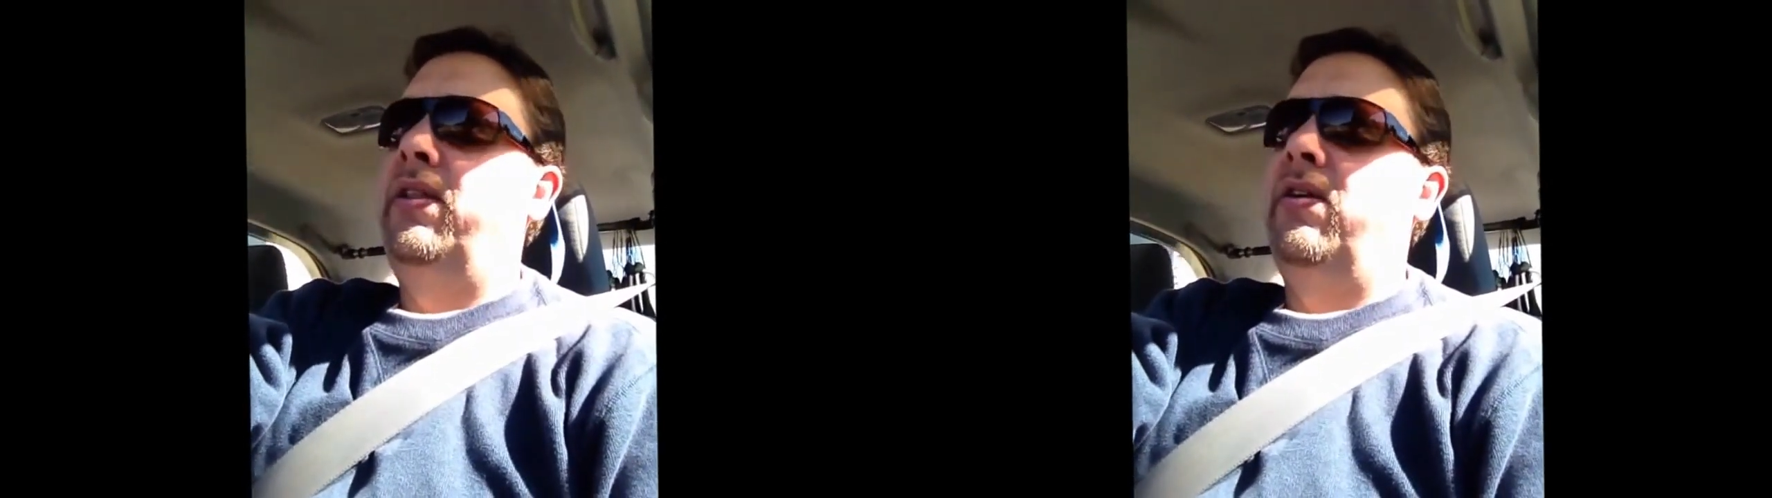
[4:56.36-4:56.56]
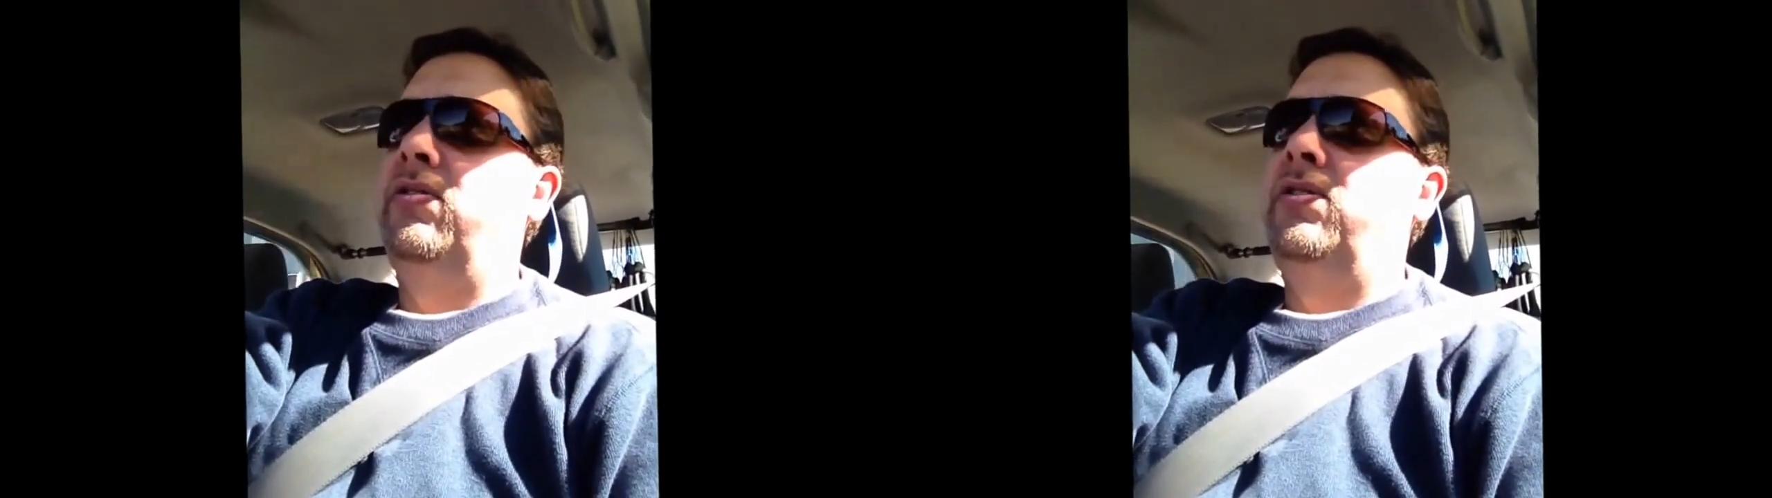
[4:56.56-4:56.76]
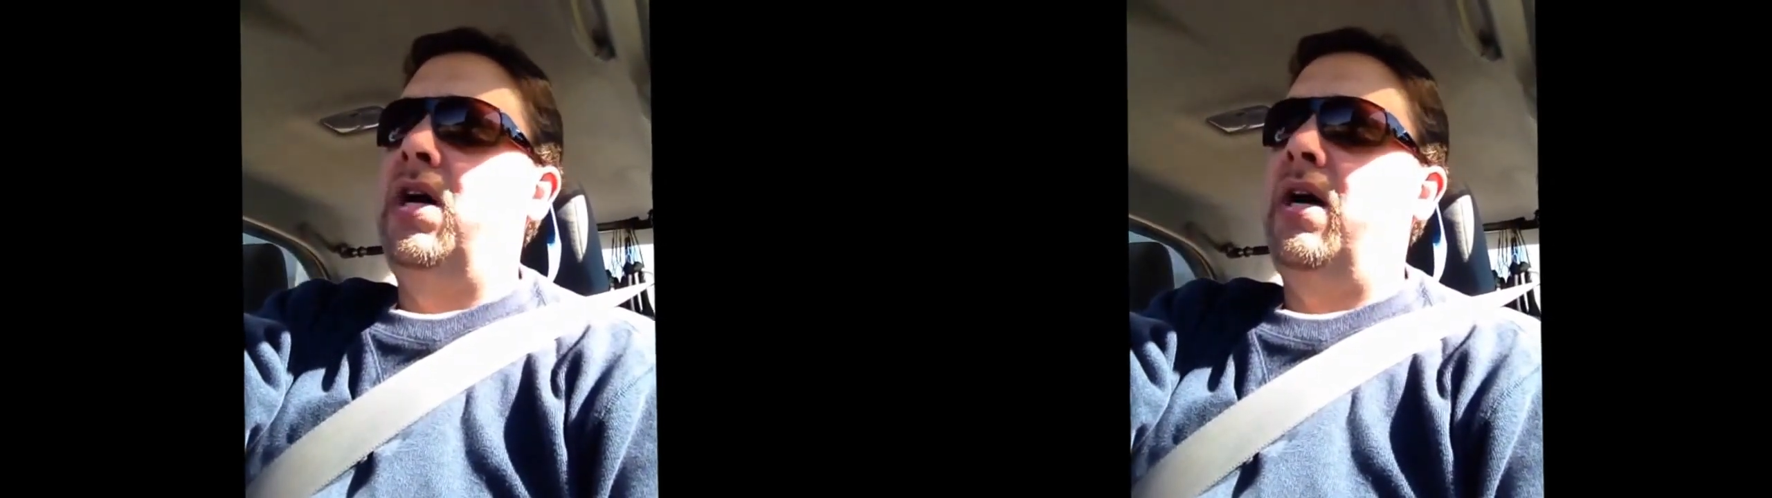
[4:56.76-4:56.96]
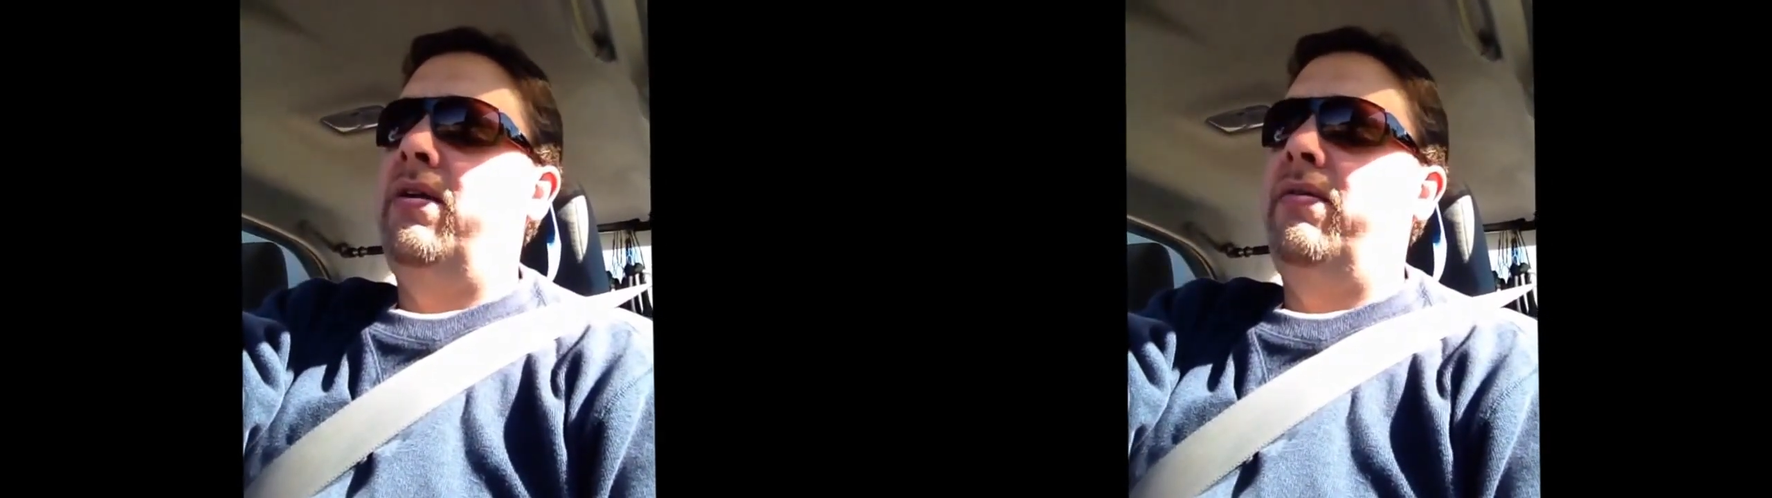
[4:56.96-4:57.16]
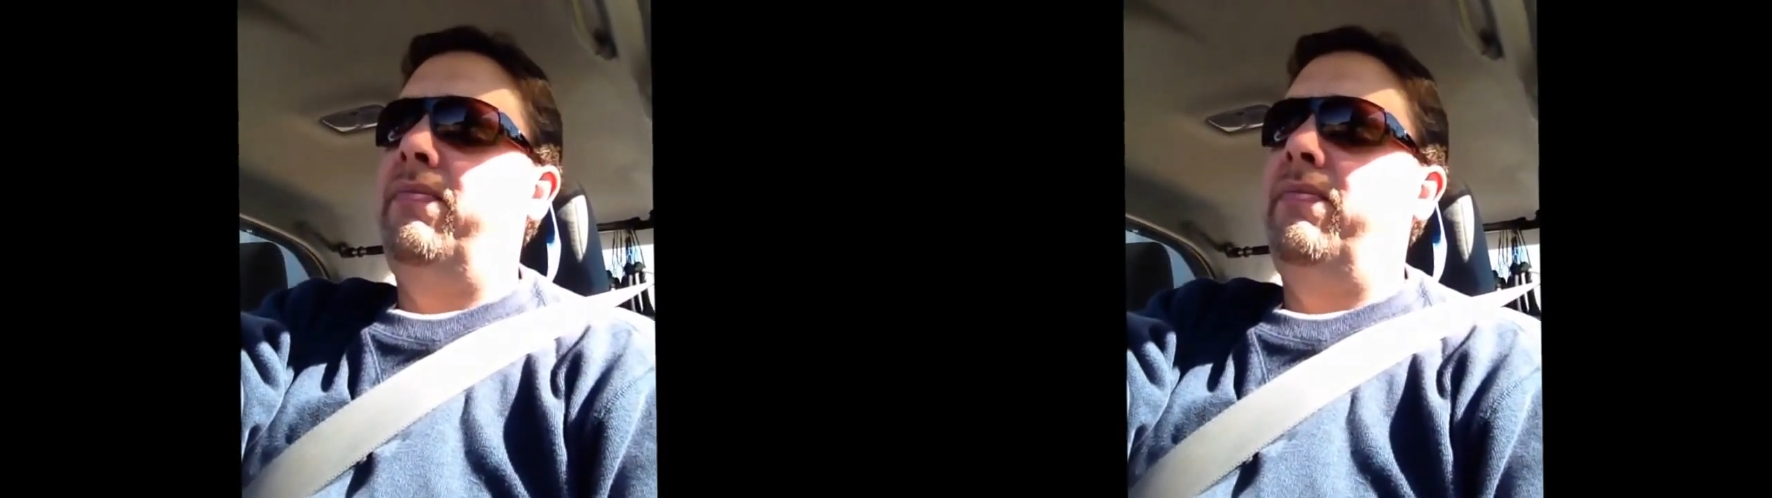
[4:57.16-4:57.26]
There's not